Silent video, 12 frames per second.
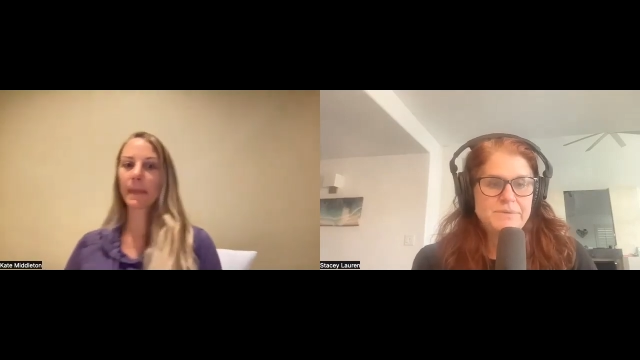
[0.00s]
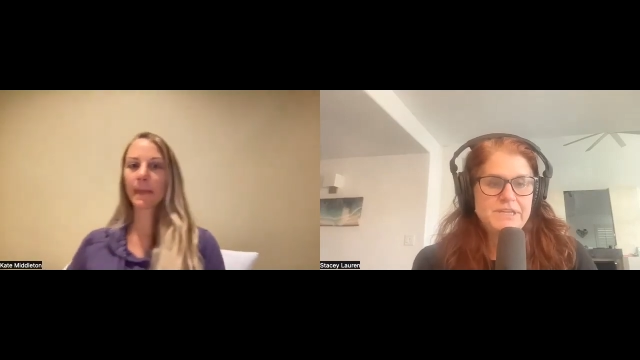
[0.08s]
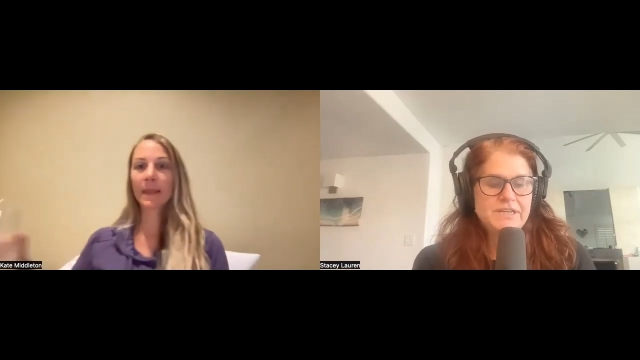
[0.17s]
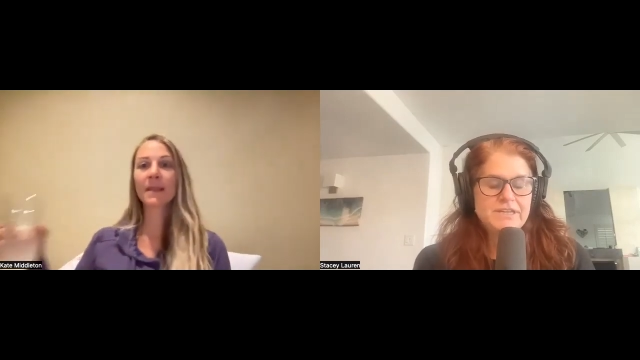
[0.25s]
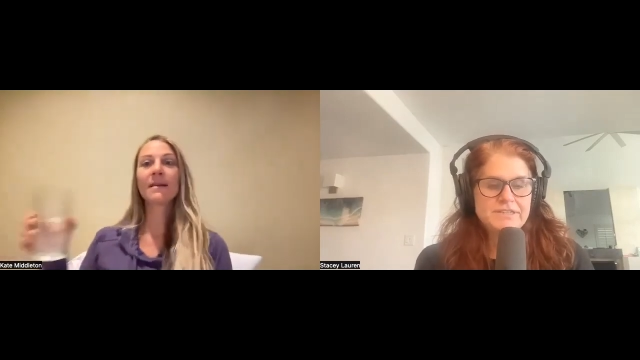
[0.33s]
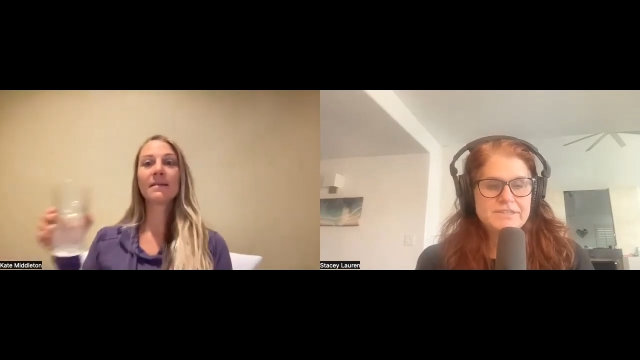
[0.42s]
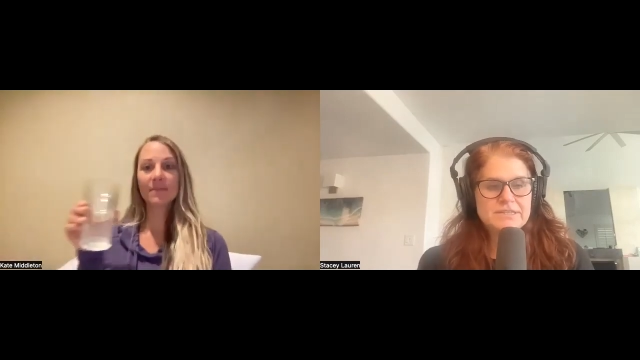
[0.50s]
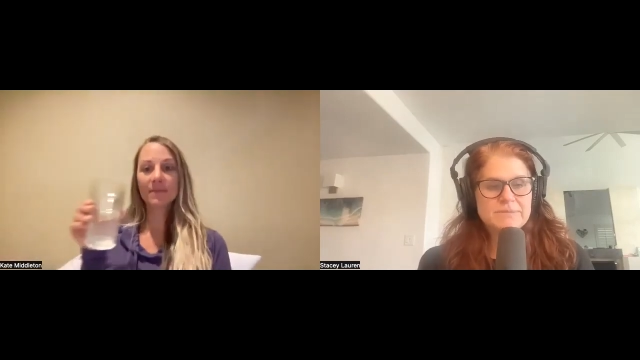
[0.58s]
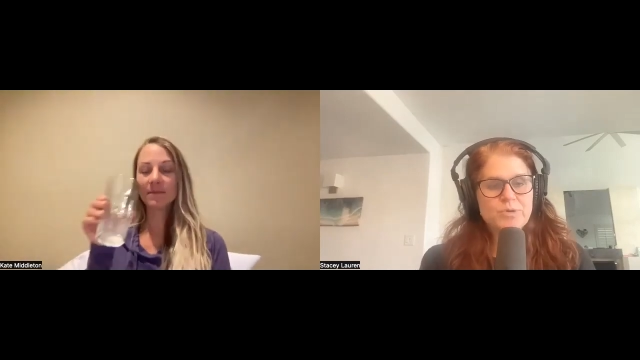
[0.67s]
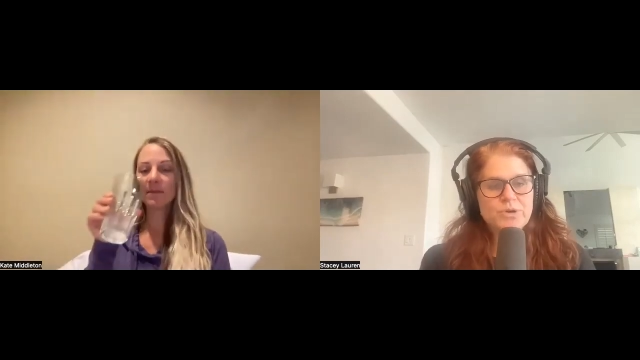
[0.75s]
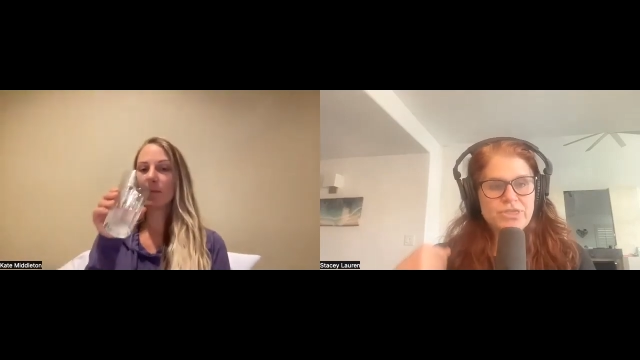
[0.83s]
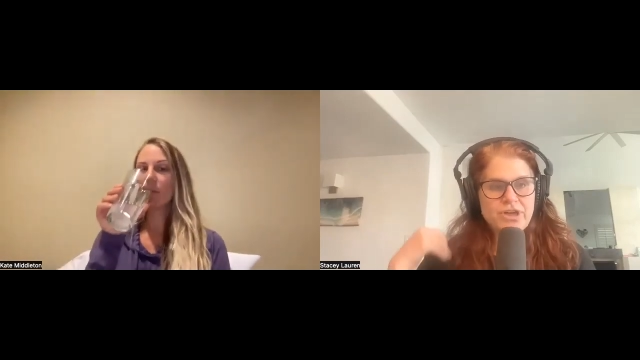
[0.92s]
Speaker 1: because the
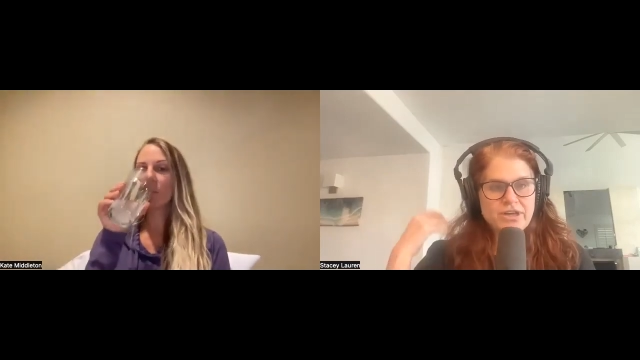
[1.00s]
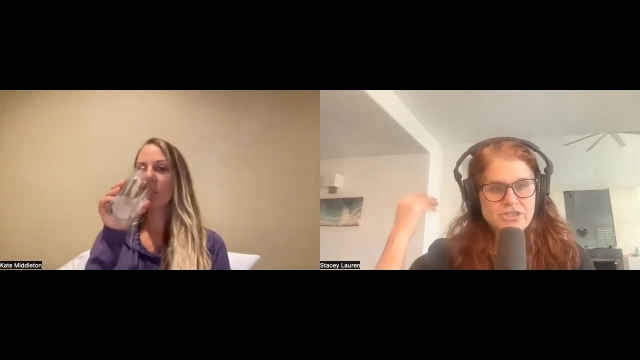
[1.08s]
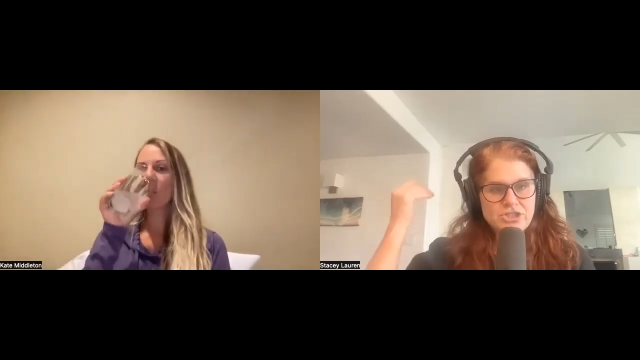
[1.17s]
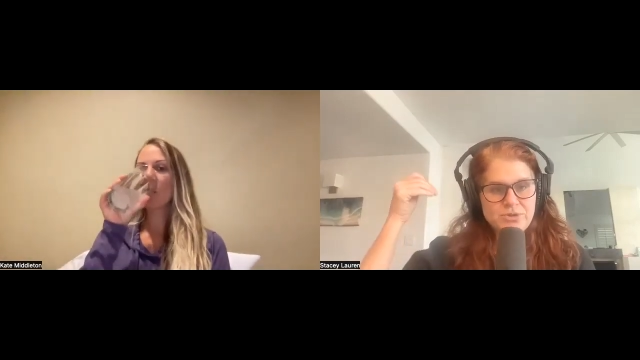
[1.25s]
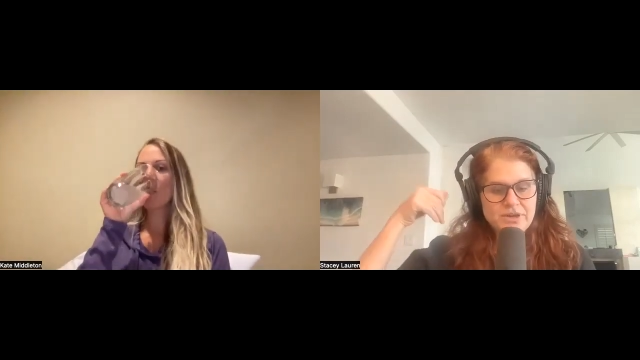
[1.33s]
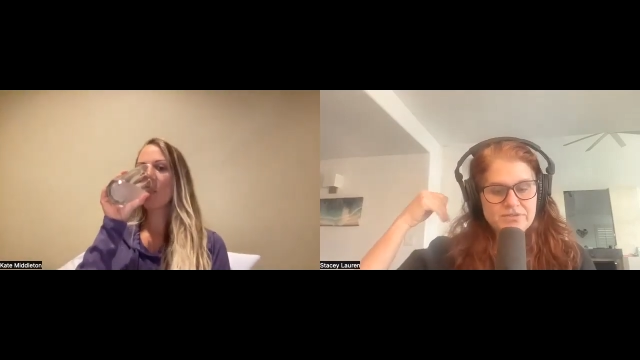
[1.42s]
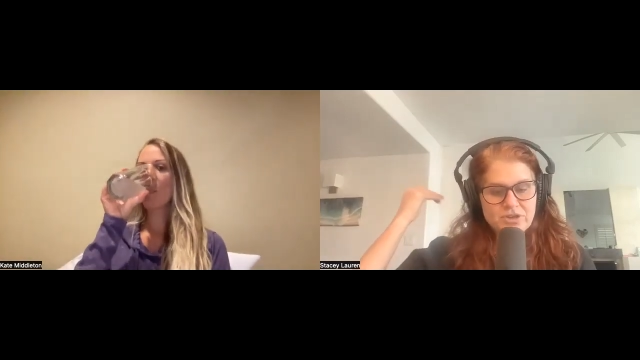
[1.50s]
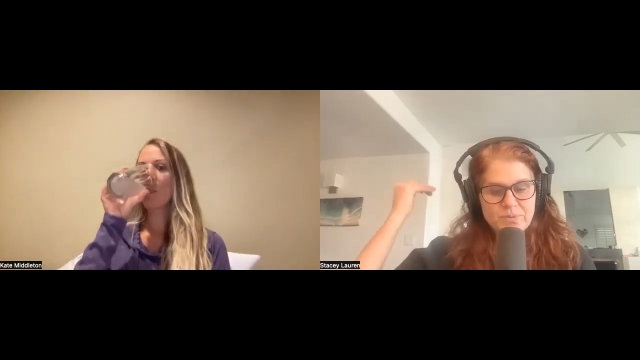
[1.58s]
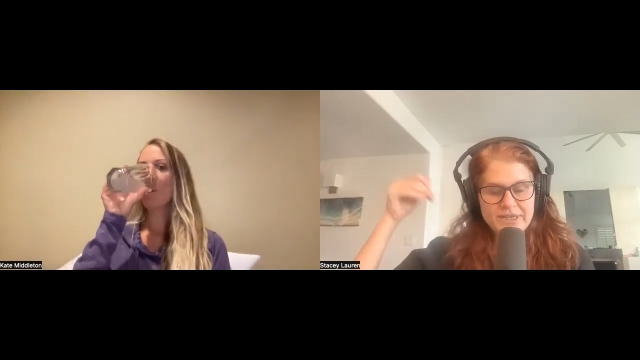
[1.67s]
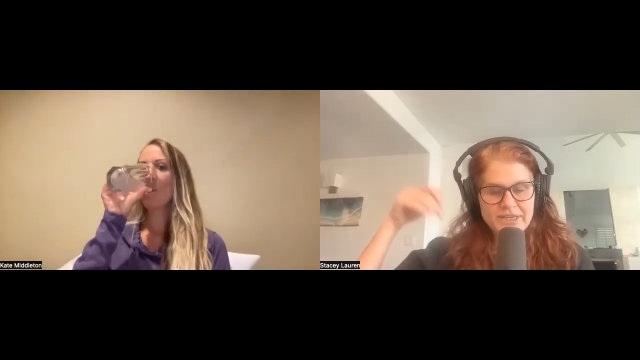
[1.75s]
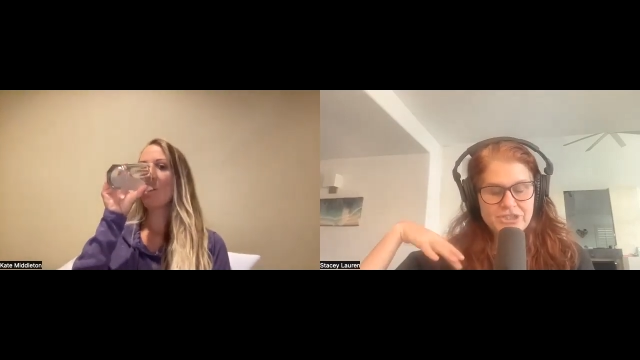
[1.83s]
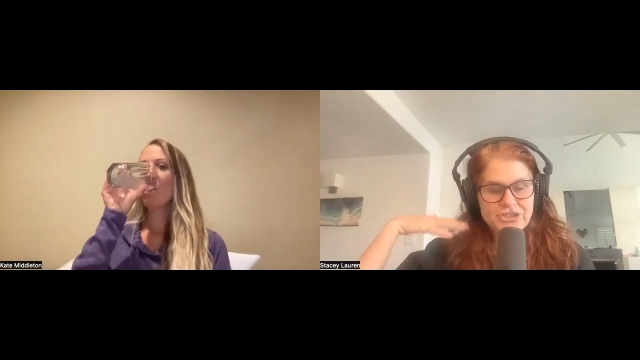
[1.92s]
more thoughts you have going
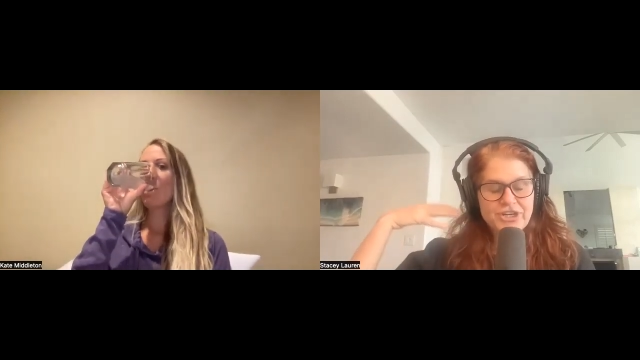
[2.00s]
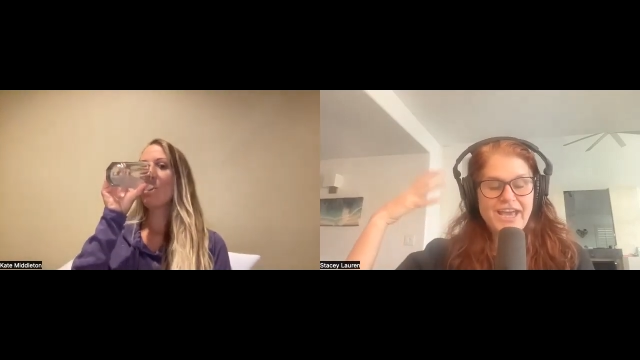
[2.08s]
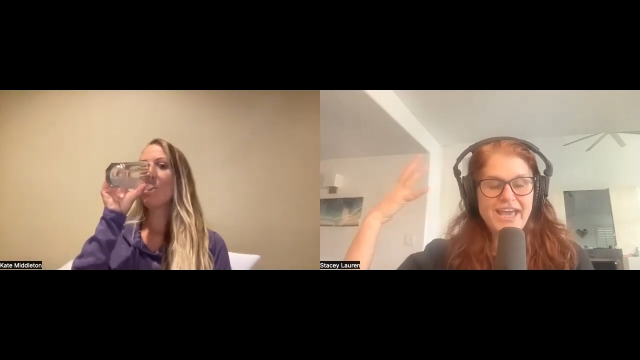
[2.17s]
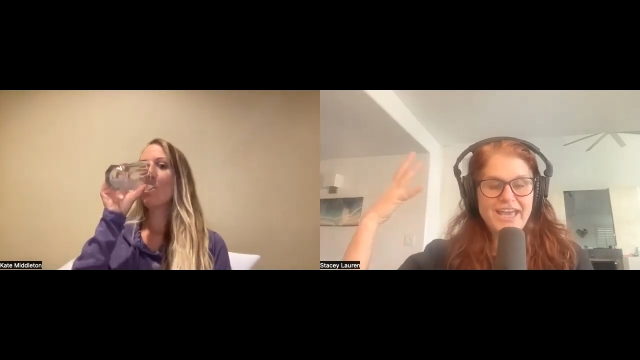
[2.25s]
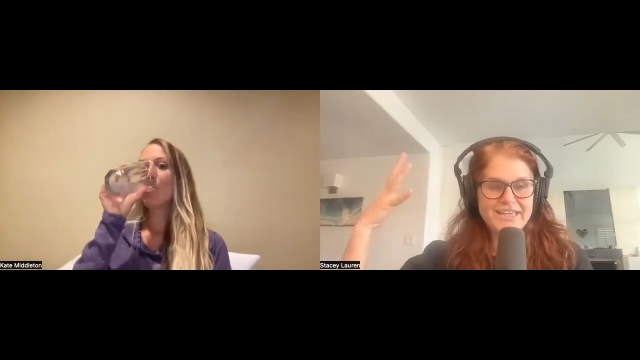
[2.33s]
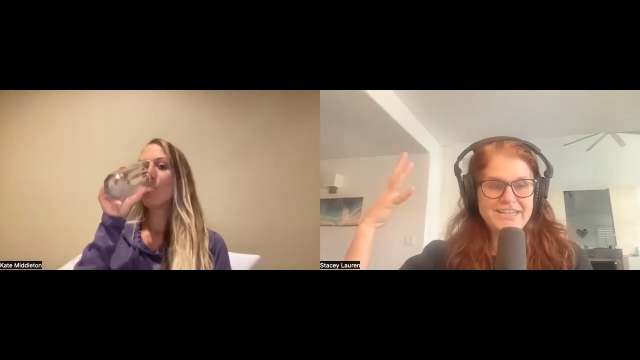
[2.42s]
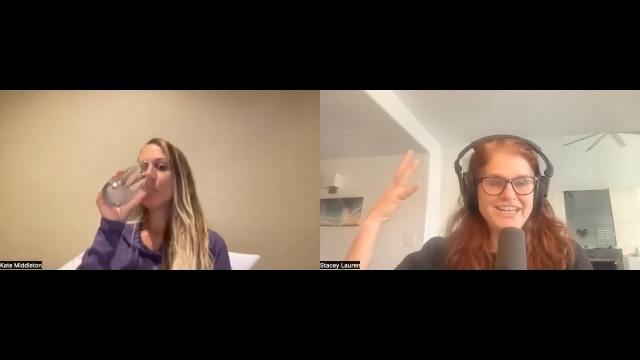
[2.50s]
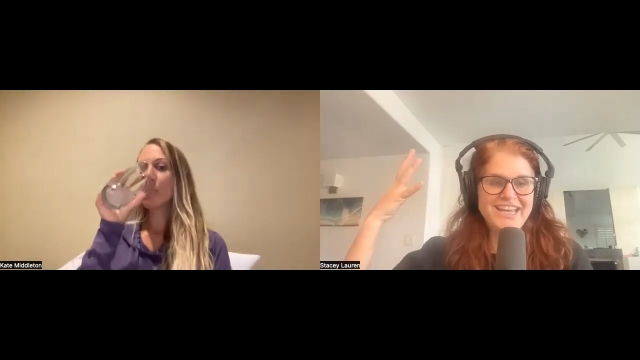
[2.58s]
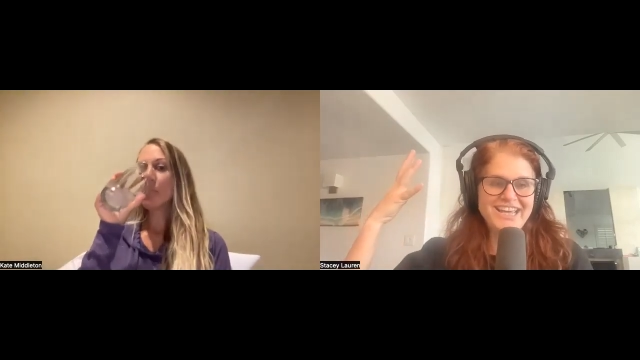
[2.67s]
in your head